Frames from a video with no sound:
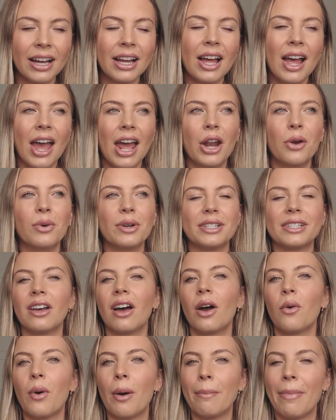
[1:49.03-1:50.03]
And it was
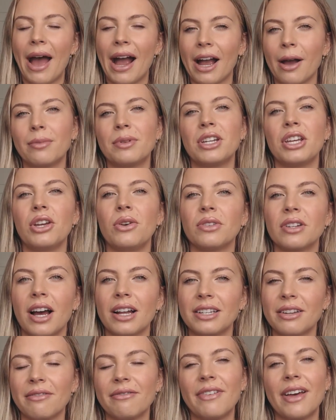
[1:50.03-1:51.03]
till I went back up to
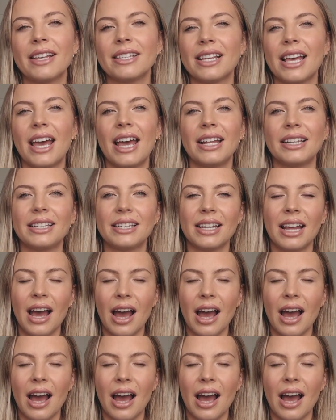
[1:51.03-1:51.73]
Utah to visit,